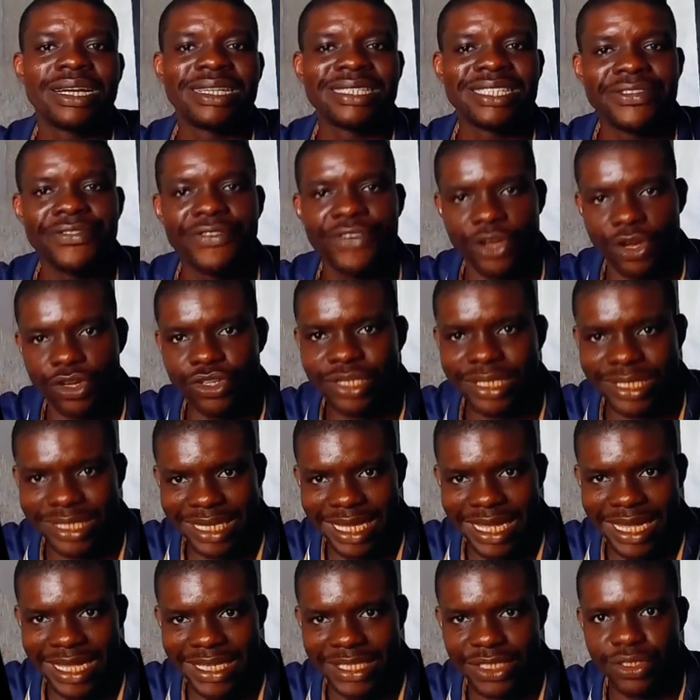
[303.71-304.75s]
the various
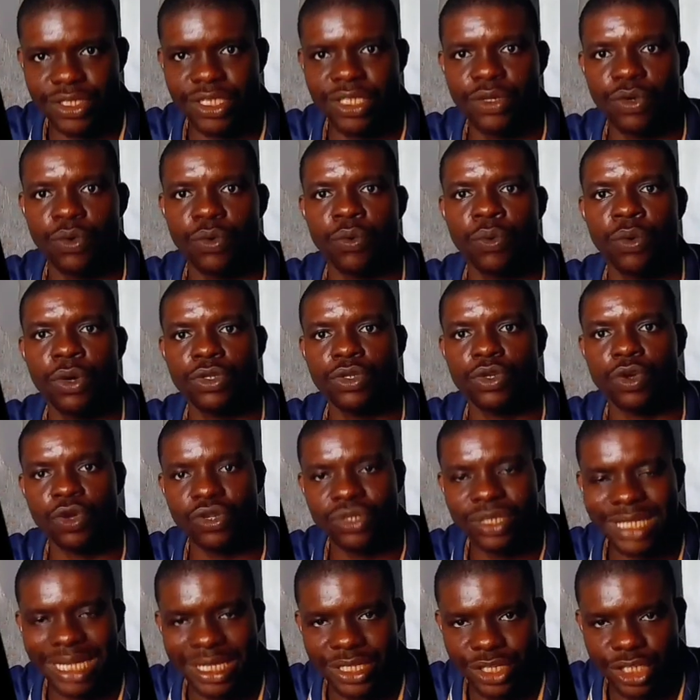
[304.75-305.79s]
tests in what
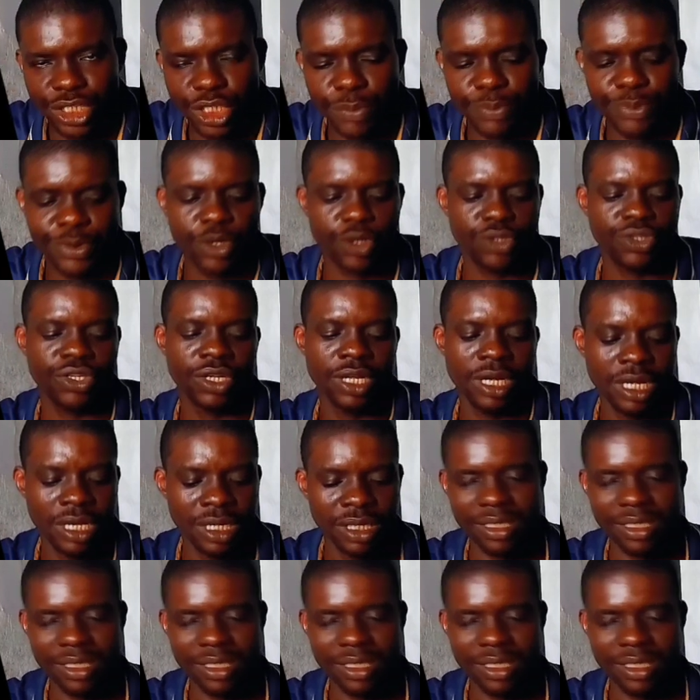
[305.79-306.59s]
unsaturation, because